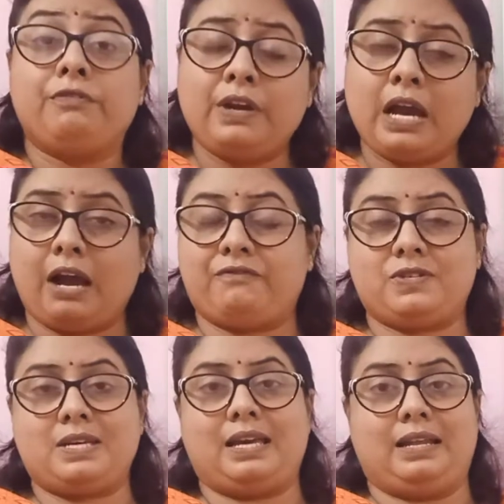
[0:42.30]
we
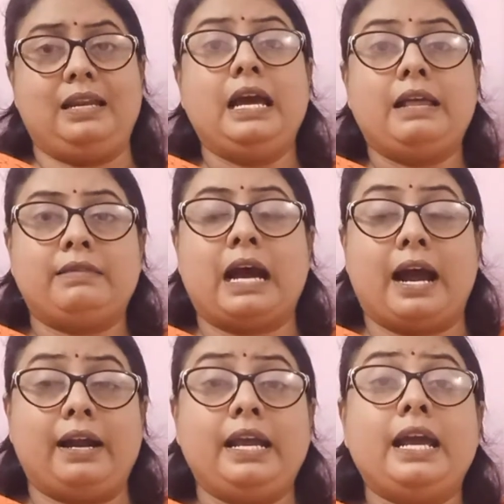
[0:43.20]
have seen
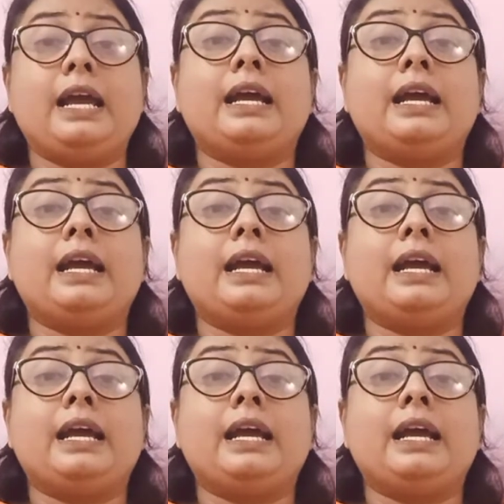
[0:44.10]
that